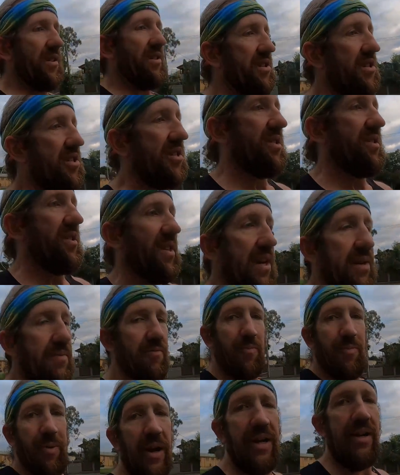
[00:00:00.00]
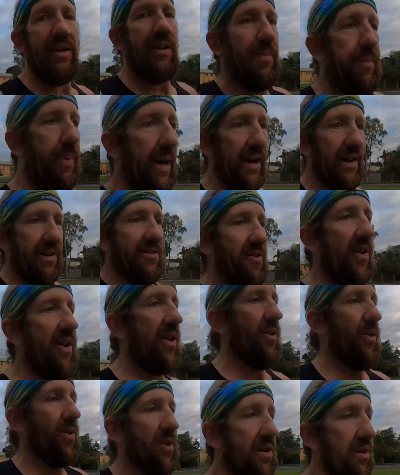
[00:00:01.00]
I could just keep repeating the park
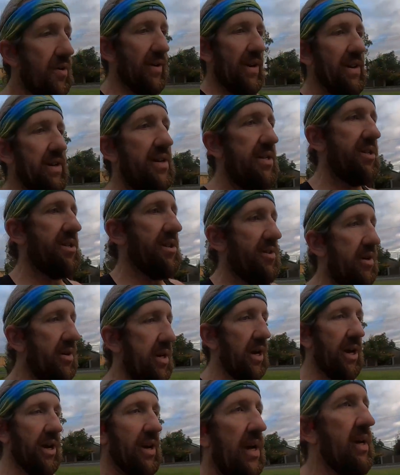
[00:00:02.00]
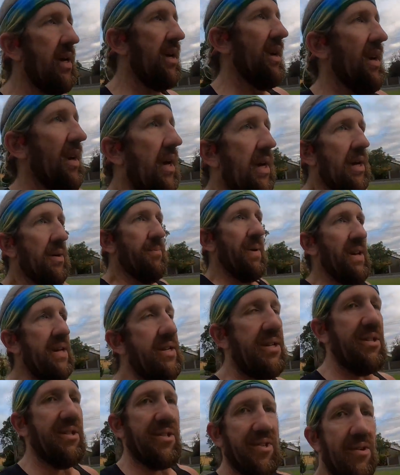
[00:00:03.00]
run or go out and do
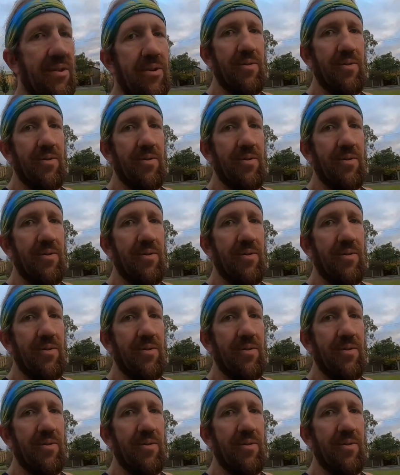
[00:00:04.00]
Mandy's